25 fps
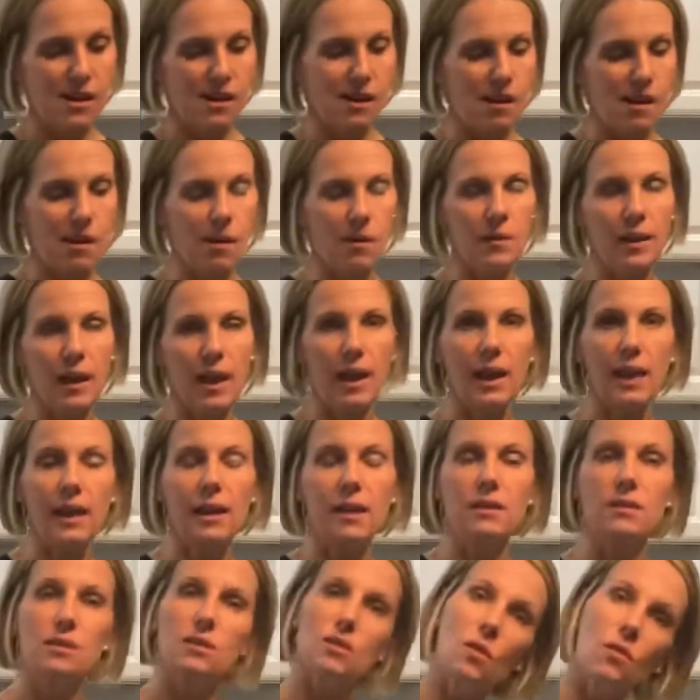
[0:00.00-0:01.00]

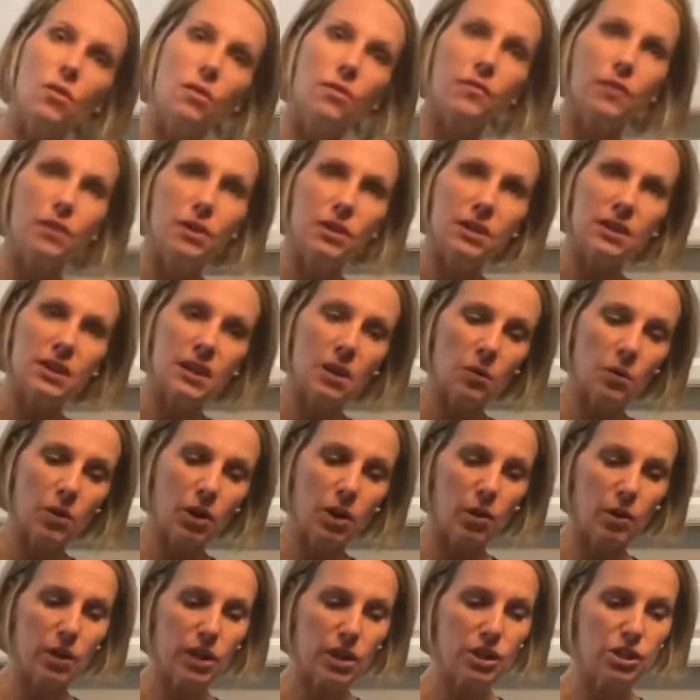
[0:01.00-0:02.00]
Okay, so the first thing we're
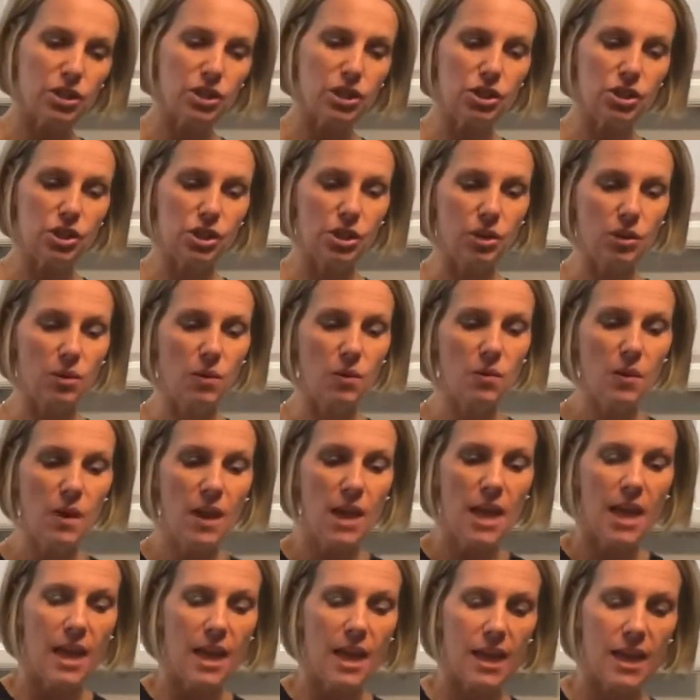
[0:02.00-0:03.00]
going to do
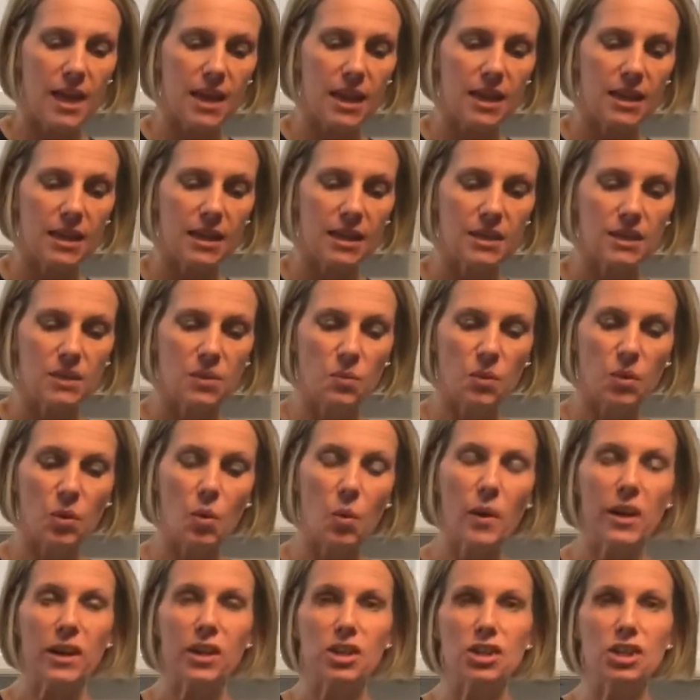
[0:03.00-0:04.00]
is we're
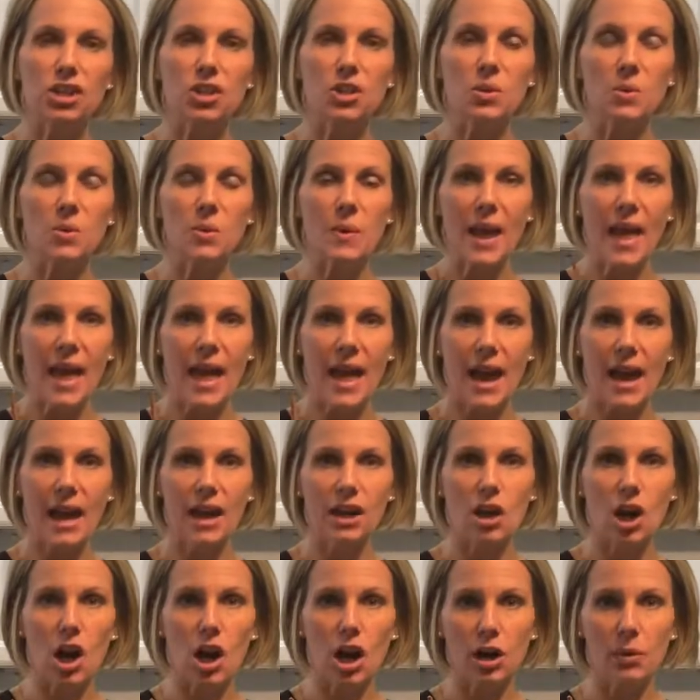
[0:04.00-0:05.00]
going to
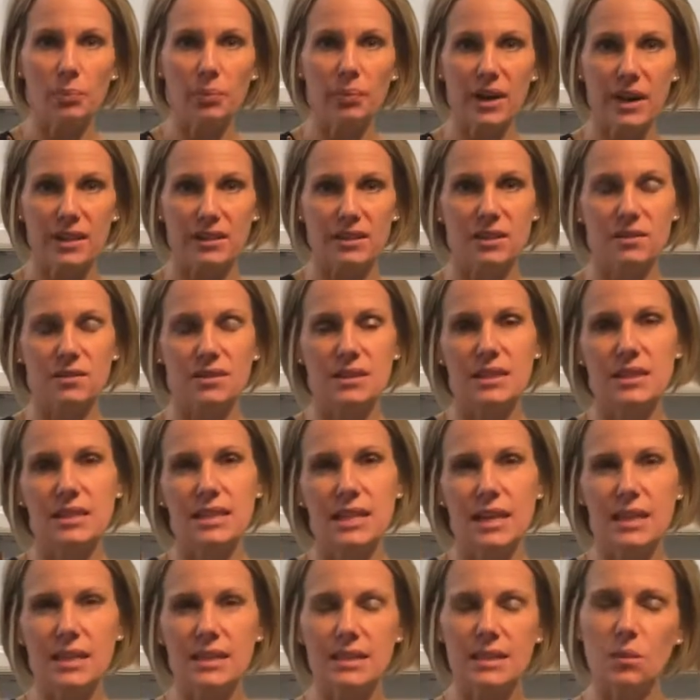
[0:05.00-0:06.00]
add our pretzel
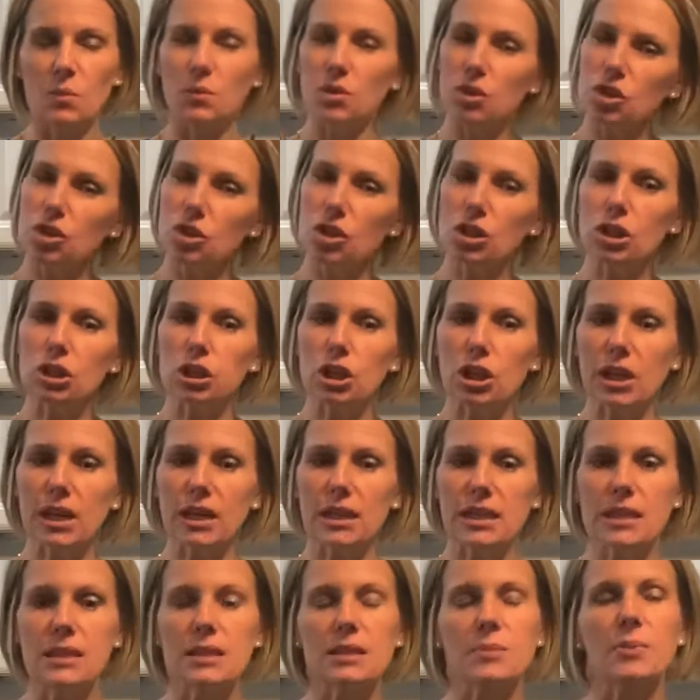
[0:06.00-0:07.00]
sticks. I want you to look
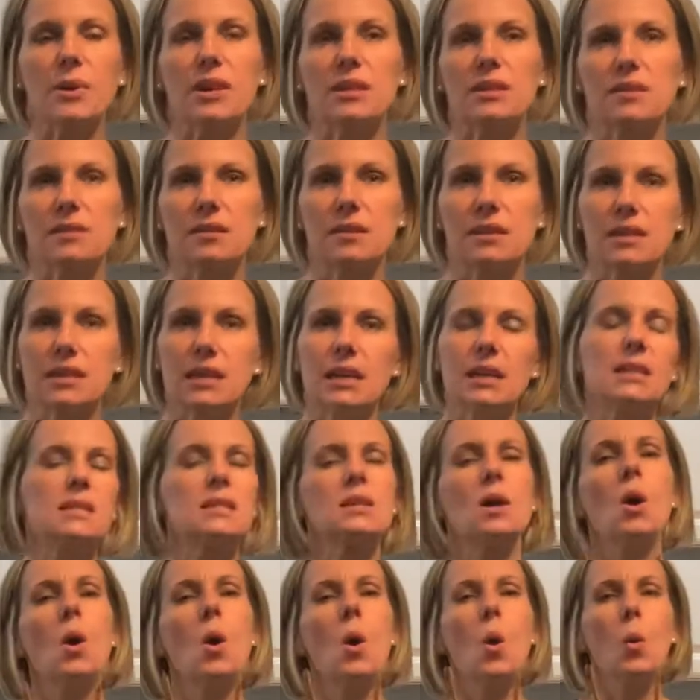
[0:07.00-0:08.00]
at these pretzel sticks.
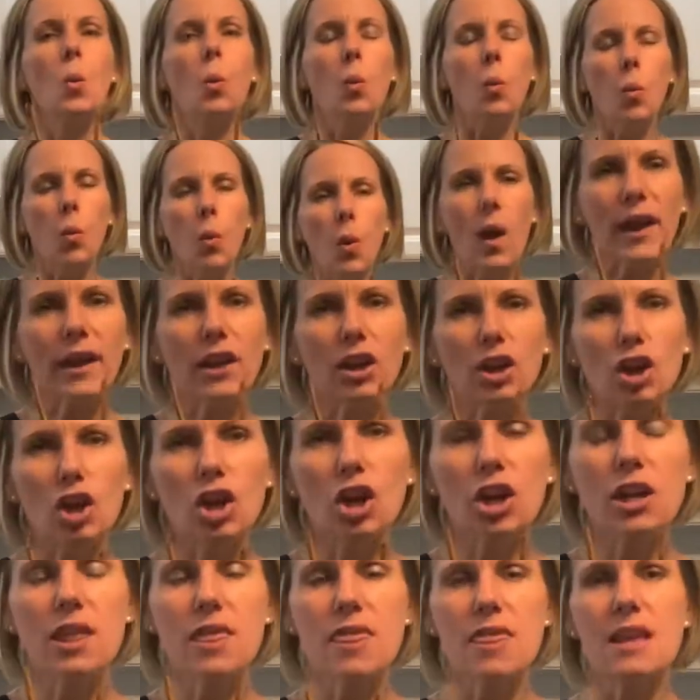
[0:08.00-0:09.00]
What
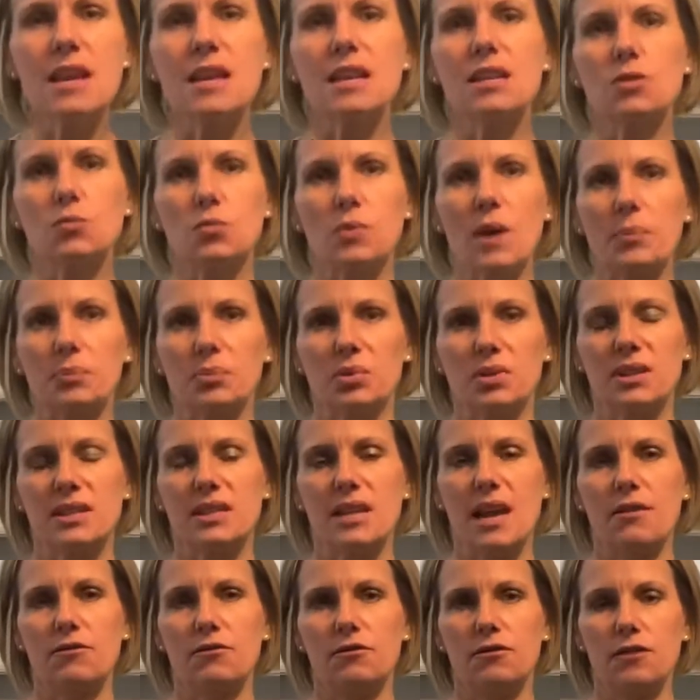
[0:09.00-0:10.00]
could these
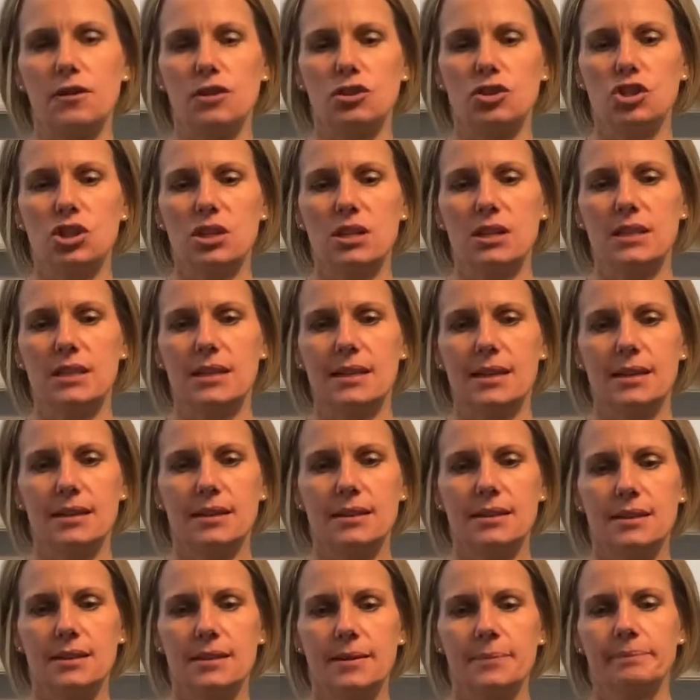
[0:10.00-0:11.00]
represent for Jesus?
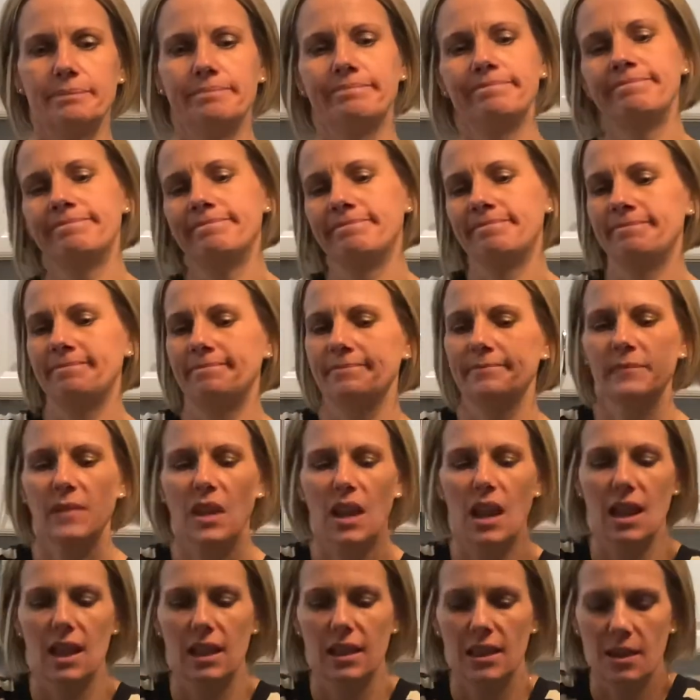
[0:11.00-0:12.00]

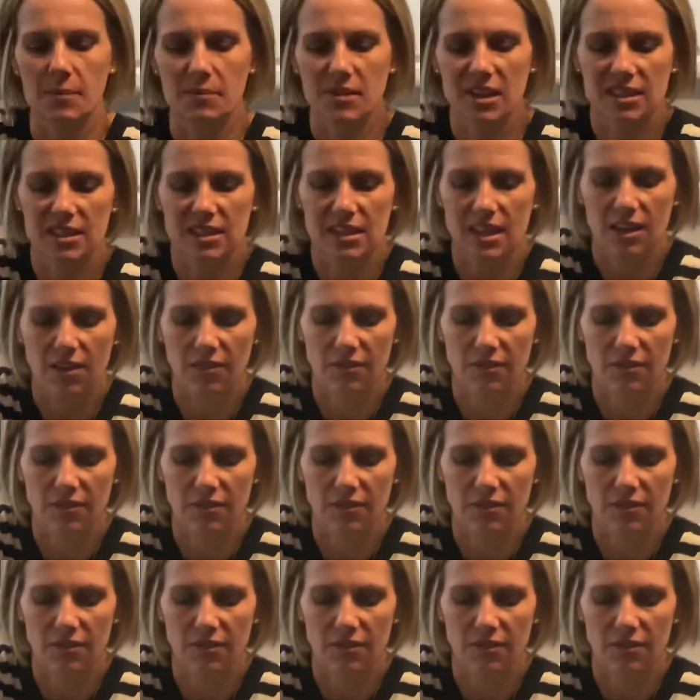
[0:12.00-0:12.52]
Let me see.